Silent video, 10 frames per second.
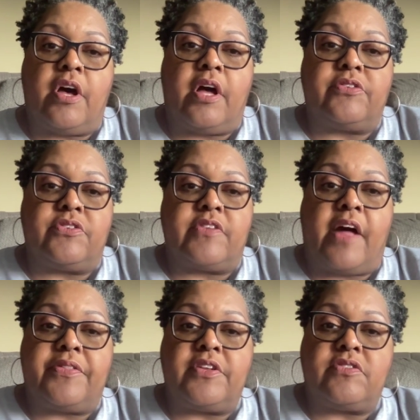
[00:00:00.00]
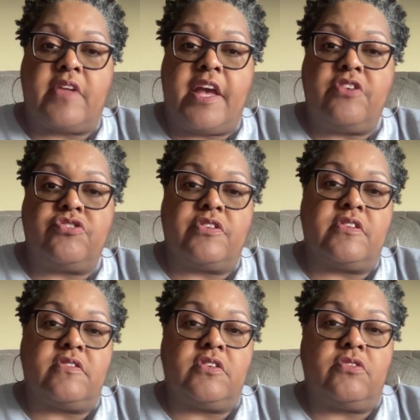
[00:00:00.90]
uh, to Southeast Asia
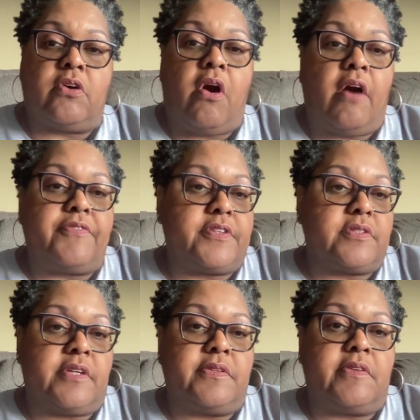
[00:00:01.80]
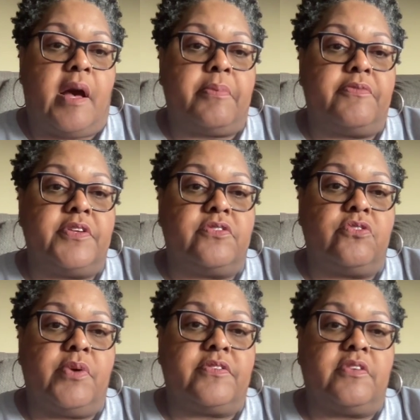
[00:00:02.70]
since he took office at the top of his
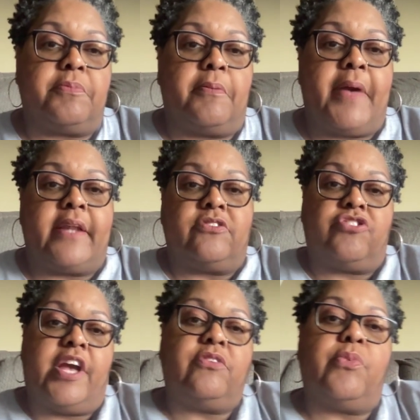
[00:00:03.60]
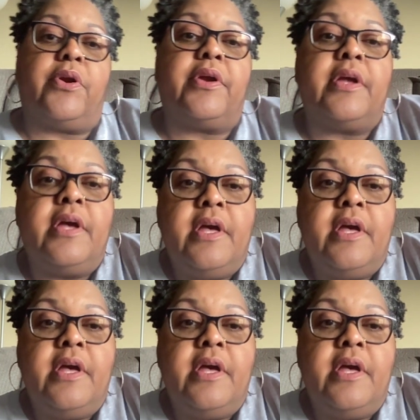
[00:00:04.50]
U.S. diplomat in January.